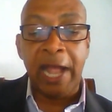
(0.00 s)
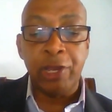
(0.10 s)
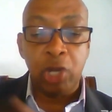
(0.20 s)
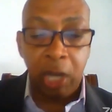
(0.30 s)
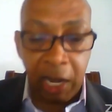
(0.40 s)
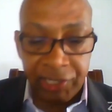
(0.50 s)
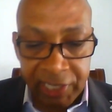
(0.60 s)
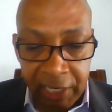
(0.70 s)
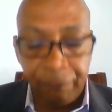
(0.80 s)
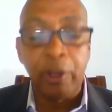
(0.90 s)
and you're locked
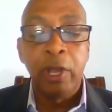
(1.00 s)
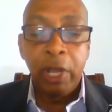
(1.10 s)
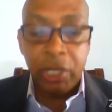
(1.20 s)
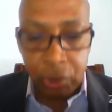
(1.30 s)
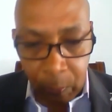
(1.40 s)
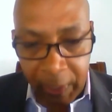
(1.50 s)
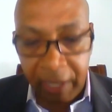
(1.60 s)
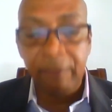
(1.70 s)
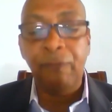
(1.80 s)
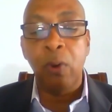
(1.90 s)
in there for
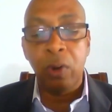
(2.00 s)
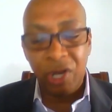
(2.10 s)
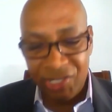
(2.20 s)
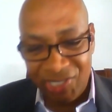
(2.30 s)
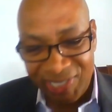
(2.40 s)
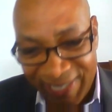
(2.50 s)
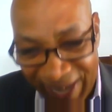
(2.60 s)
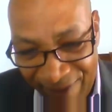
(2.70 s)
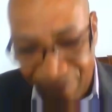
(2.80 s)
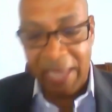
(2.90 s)

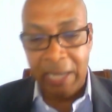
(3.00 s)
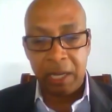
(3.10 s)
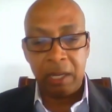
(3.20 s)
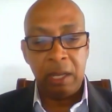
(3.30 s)
24/7.